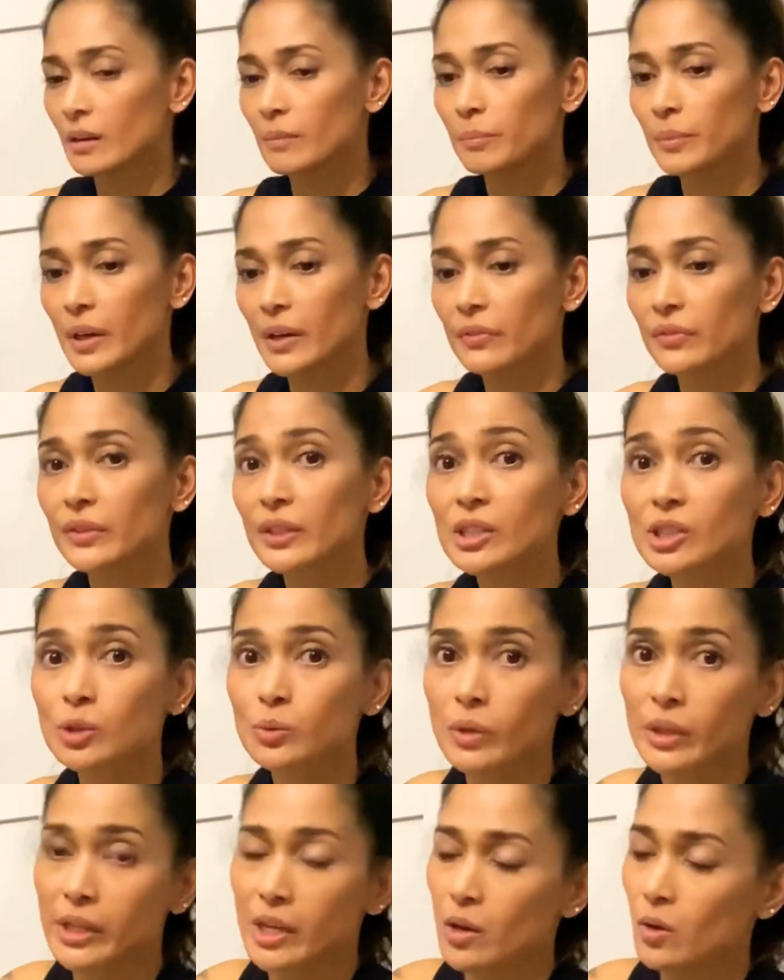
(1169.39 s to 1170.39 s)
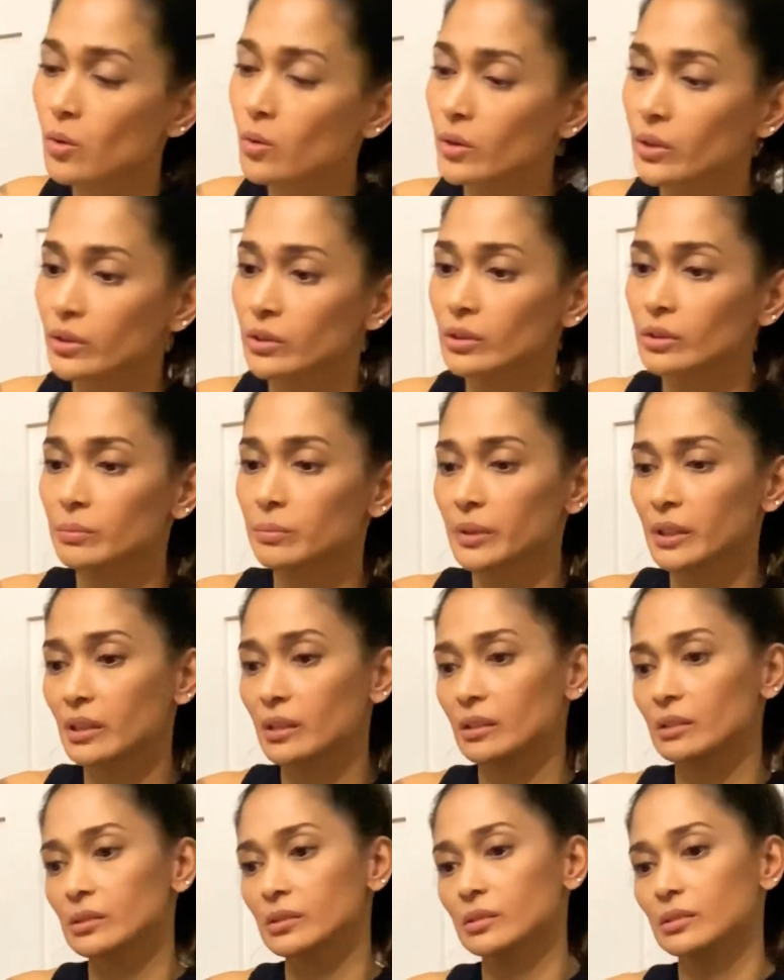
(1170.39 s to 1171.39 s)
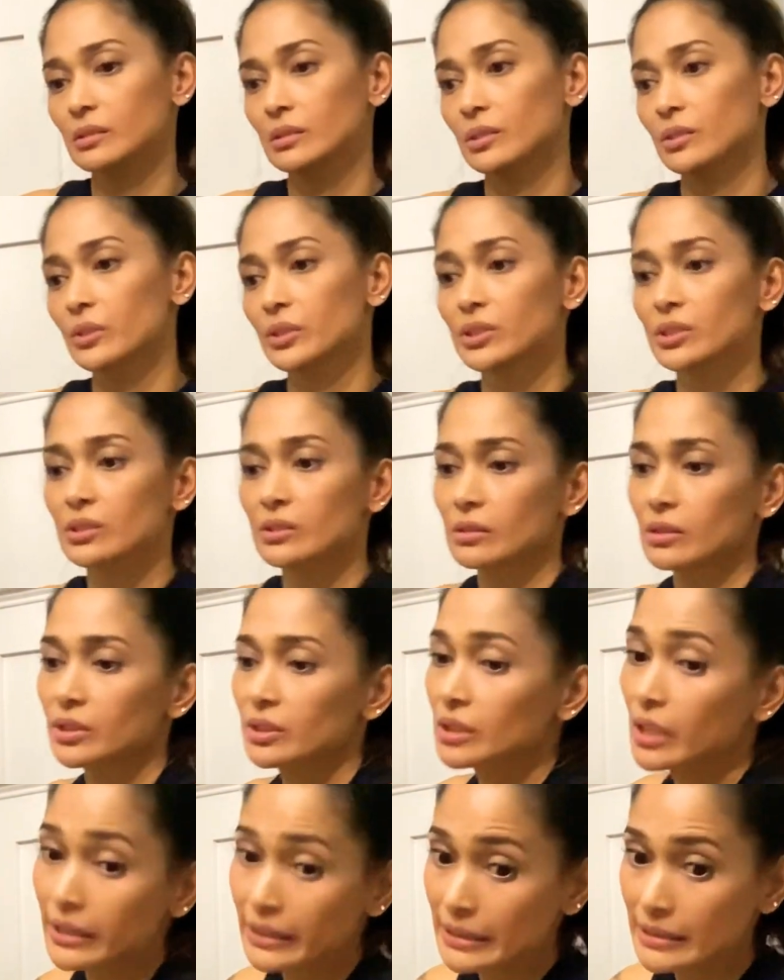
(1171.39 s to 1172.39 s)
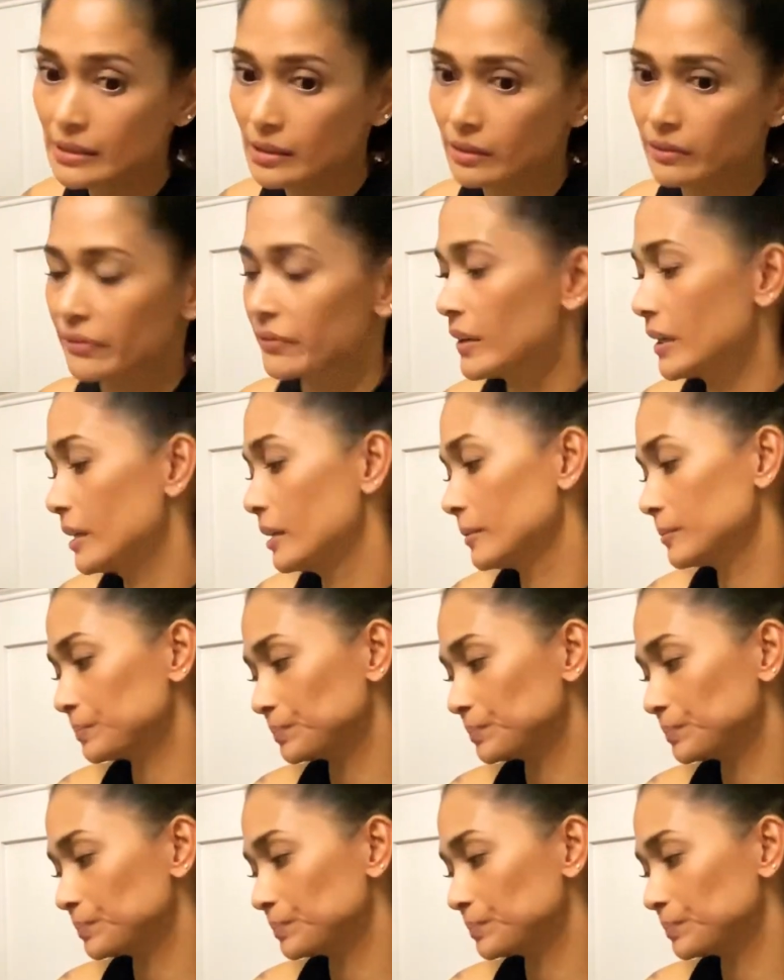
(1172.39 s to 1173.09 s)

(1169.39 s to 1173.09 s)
But this one I ordered because, it's not easy to find.